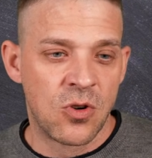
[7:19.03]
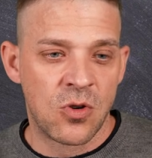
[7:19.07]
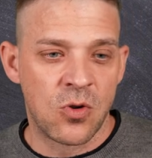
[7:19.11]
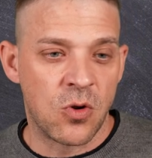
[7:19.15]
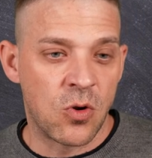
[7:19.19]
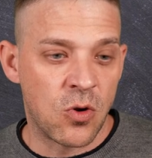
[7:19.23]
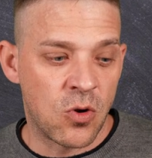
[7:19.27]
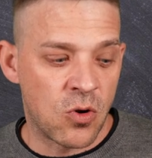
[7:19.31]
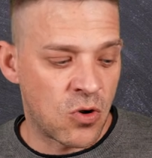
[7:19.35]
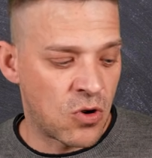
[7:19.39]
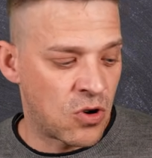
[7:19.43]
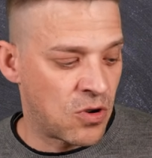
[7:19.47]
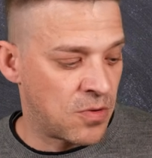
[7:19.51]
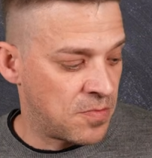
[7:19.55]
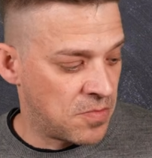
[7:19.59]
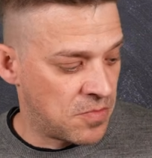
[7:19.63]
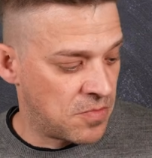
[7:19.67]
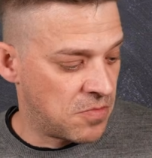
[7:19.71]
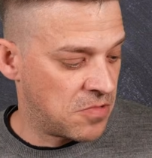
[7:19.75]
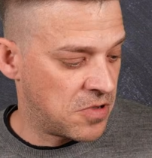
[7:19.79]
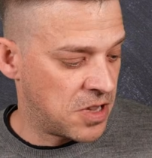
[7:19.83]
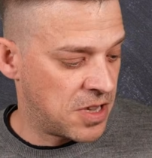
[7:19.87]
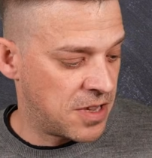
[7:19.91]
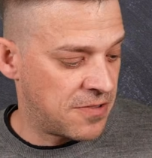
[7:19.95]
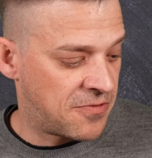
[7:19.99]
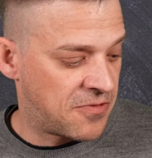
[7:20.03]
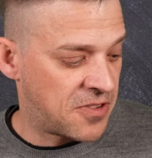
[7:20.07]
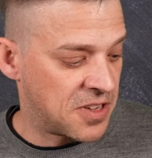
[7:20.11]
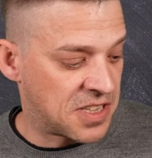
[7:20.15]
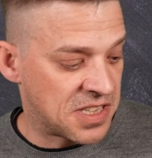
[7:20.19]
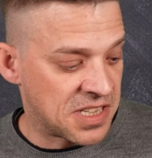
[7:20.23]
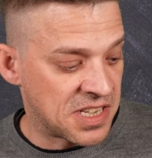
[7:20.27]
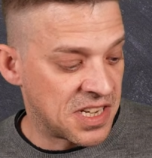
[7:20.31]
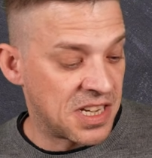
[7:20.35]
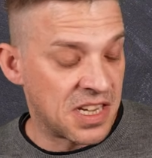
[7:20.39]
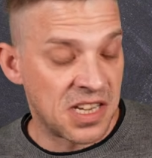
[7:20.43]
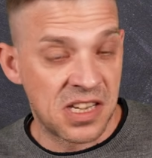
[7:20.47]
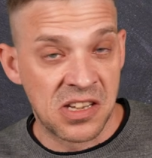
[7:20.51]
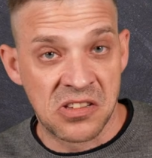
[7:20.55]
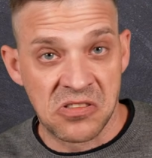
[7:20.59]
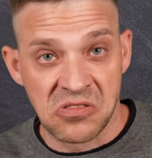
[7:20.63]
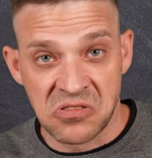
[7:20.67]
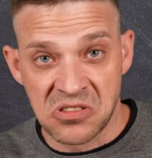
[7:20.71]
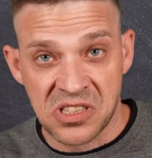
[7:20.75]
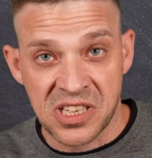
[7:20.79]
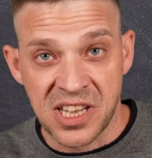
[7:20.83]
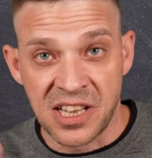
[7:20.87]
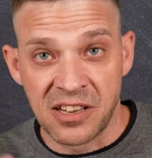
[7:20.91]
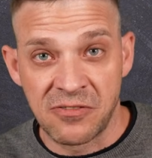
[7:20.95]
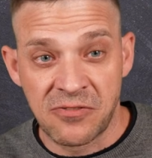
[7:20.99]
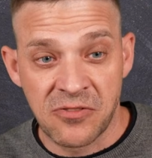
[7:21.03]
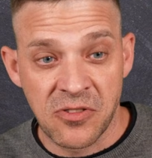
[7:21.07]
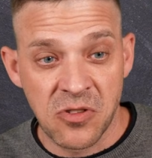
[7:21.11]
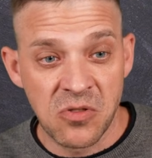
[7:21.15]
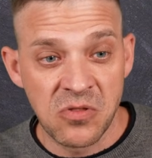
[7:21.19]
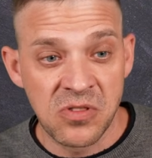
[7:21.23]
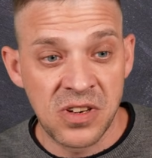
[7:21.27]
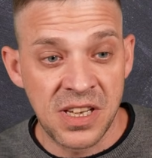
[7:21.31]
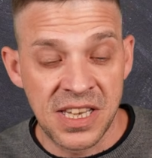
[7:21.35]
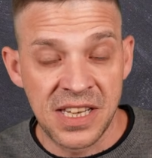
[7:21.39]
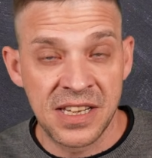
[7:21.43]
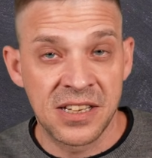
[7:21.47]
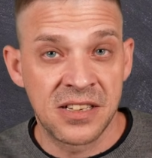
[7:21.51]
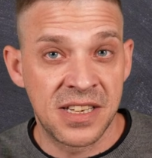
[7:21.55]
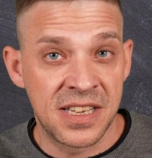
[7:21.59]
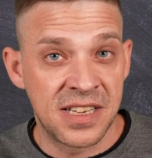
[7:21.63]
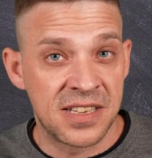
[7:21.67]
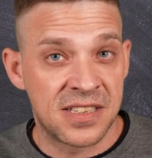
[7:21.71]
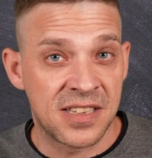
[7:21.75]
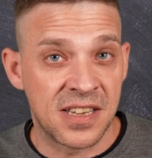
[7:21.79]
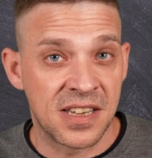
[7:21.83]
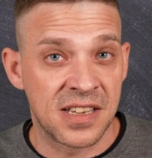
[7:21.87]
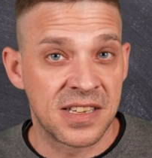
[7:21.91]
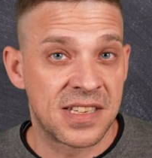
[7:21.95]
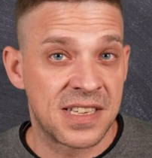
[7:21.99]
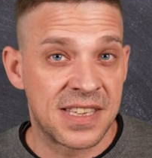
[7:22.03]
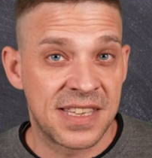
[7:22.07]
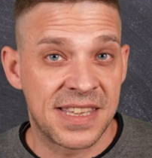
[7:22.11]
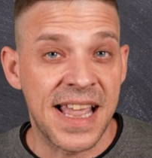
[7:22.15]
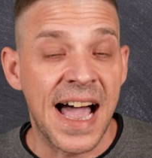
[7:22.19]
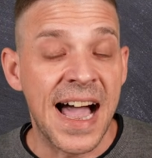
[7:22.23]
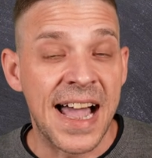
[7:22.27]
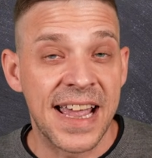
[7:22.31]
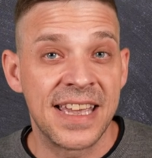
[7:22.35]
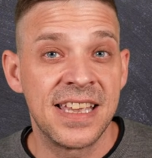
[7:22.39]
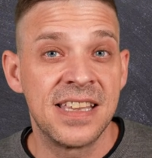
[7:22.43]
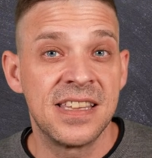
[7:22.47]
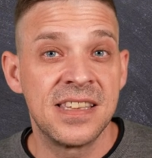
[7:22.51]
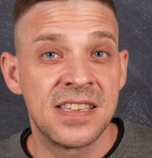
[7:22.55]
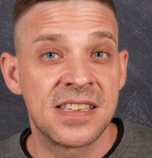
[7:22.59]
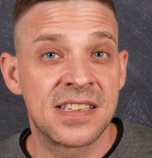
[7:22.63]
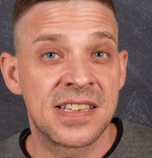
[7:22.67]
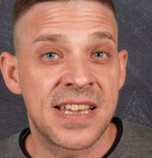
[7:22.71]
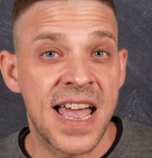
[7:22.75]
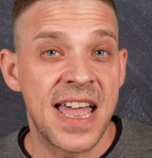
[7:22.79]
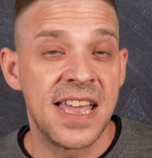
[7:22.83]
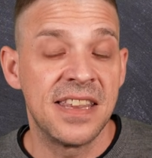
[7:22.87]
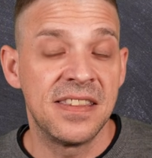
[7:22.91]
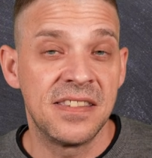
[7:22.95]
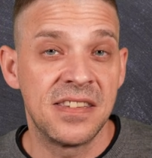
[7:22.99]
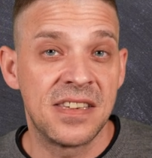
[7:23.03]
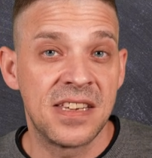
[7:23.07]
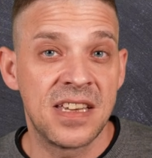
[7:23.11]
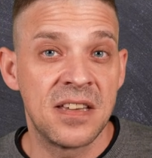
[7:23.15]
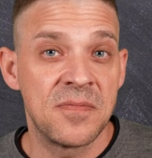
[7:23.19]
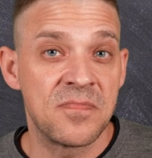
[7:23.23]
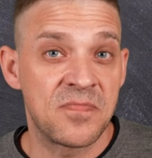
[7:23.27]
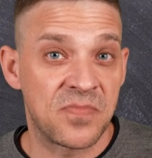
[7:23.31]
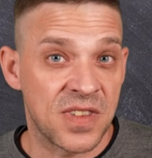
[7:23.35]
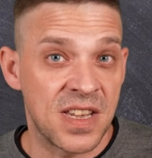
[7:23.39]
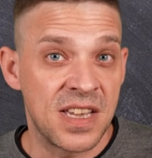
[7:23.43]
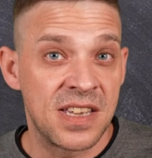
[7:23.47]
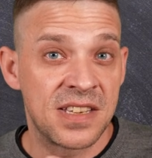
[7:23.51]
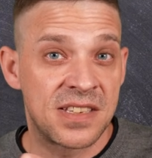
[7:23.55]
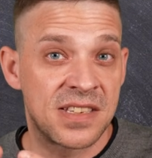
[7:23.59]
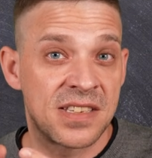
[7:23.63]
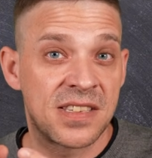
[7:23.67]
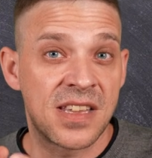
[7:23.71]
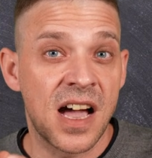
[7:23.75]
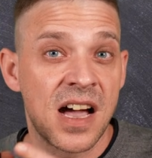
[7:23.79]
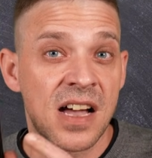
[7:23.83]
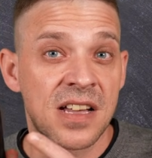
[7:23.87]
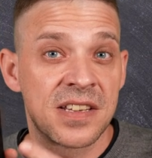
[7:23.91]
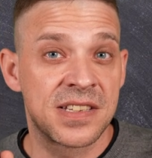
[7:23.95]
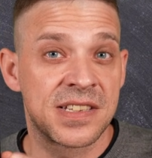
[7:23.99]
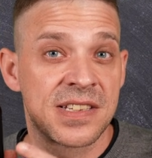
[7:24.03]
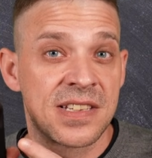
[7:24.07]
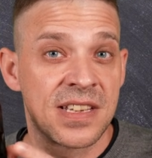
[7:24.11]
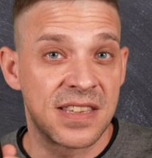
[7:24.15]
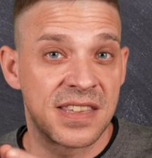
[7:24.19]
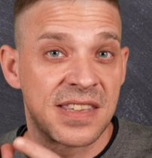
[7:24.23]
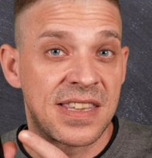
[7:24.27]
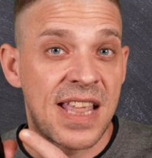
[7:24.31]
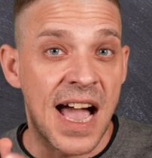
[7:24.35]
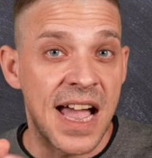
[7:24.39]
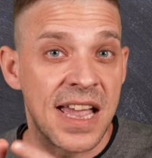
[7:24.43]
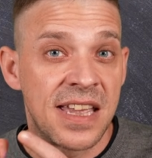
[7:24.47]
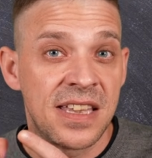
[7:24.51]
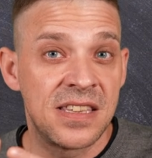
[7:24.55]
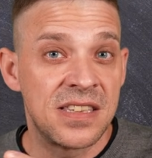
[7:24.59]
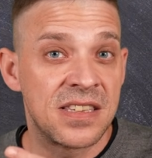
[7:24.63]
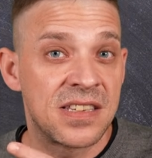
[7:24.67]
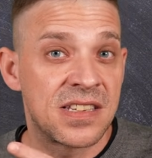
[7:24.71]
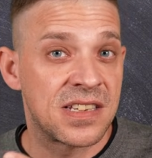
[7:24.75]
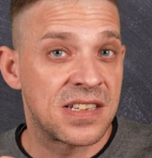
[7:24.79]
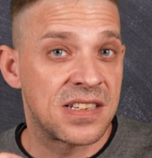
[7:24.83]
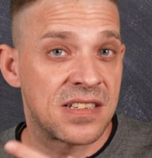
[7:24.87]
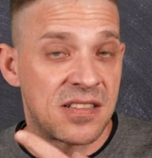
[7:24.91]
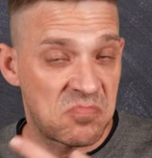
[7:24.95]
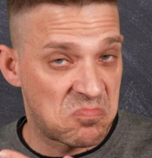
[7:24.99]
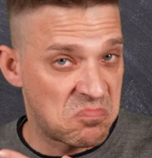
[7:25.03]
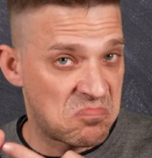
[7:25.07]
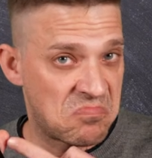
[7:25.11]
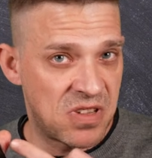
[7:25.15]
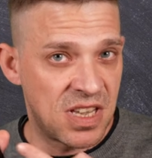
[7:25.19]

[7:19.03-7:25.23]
Or if it's a cell phone, here ist das deins, Handy. Ist das deins?